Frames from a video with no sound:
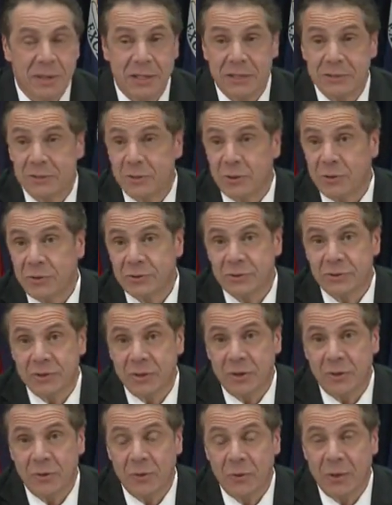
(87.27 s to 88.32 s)
but it's
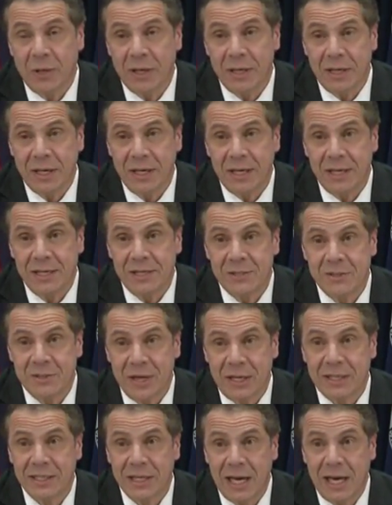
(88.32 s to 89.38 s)
also uh,
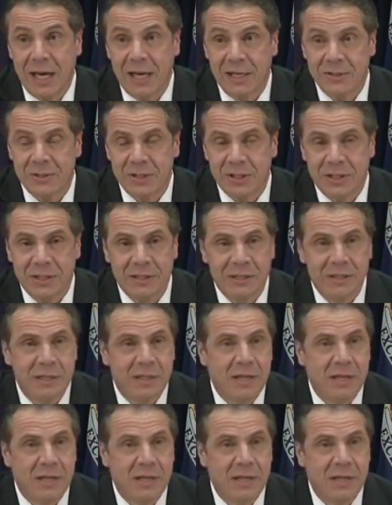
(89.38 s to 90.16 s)
technology,